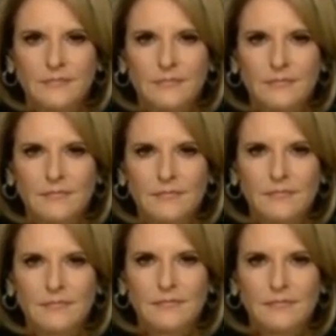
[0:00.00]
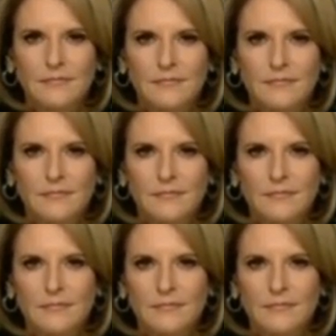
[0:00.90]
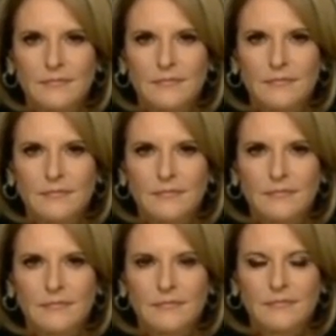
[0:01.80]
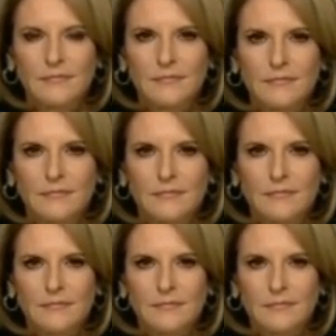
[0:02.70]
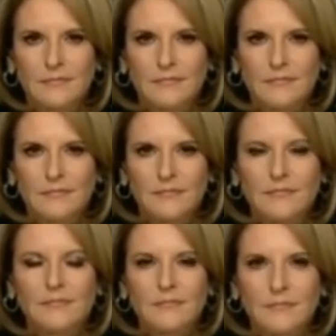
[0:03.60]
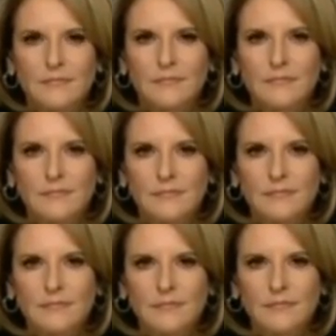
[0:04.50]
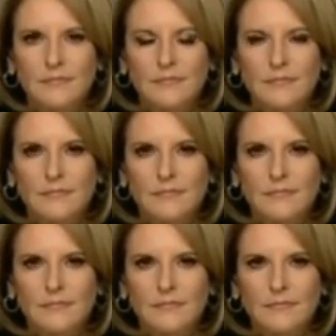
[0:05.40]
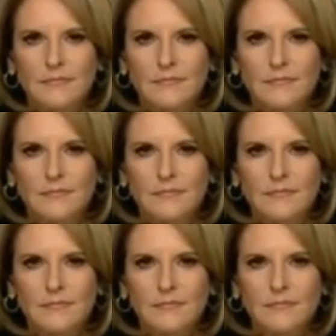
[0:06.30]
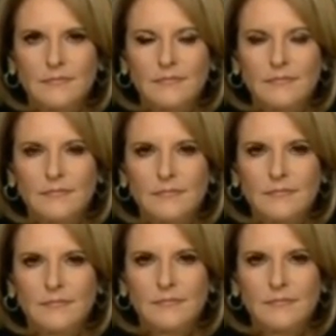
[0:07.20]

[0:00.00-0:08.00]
The person shown says nothing.